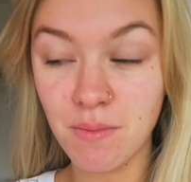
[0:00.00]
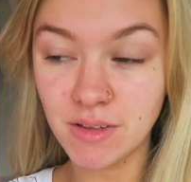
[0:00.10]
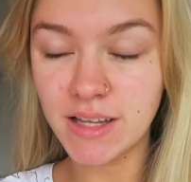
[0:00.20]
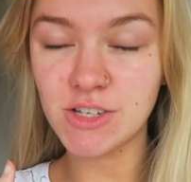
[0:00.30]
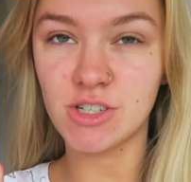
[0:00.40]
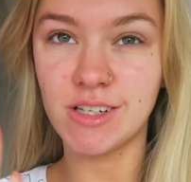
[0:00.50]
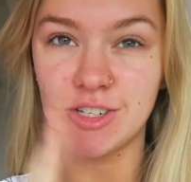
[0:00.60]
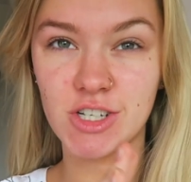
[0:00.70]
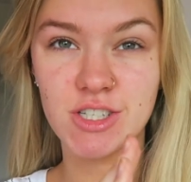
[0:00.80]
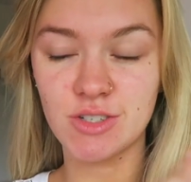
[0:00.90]
I'm literally
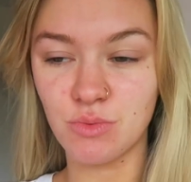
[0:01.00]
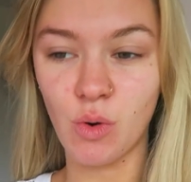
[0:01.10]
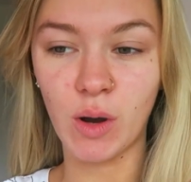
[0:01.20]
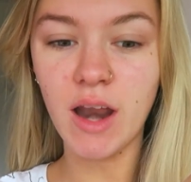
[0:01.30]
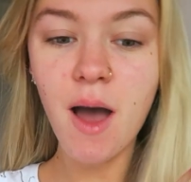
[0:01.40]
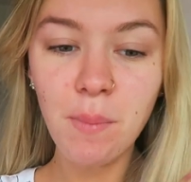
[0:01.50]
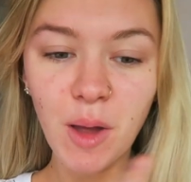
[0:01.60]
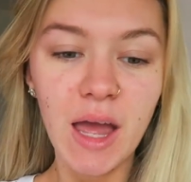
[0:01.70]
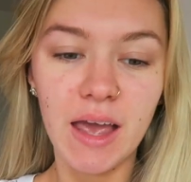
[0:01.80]
just woken up.